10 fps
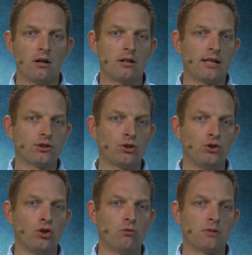Let's
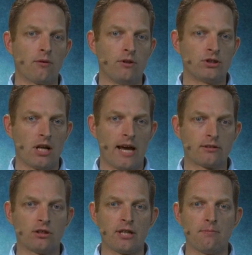assume that we select
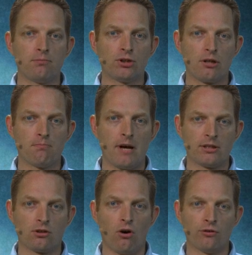the 10%
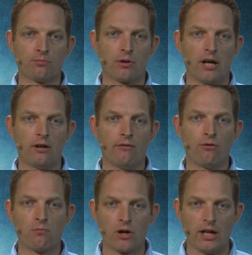best offspring
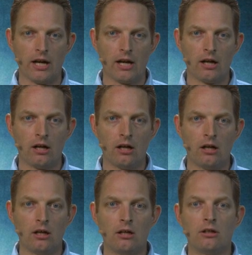for breeding.
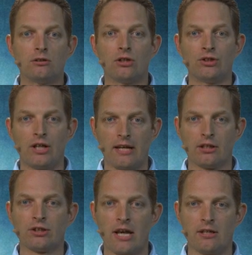The
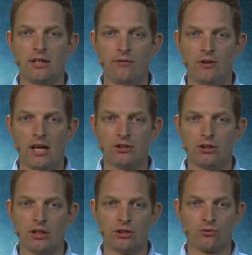genetic standard
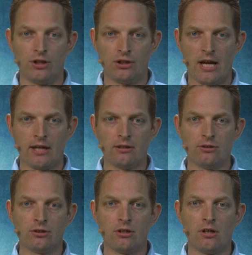deviation is 3 seconds,
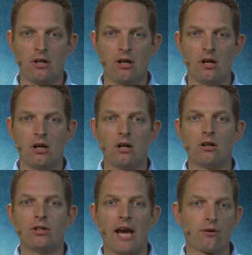
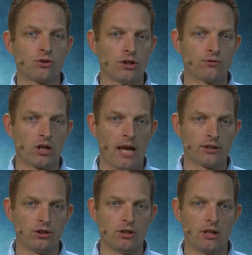the accuracy of
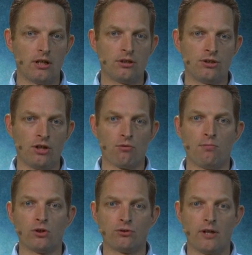selection is
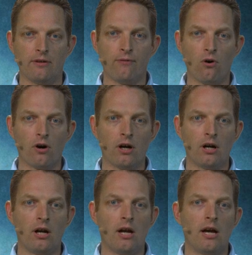0.24,
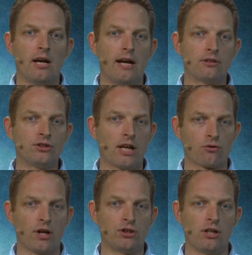and the
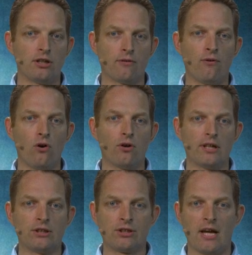generation interval
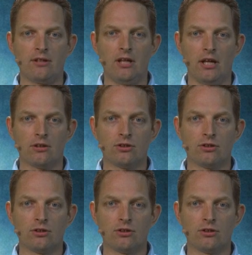is 10 years.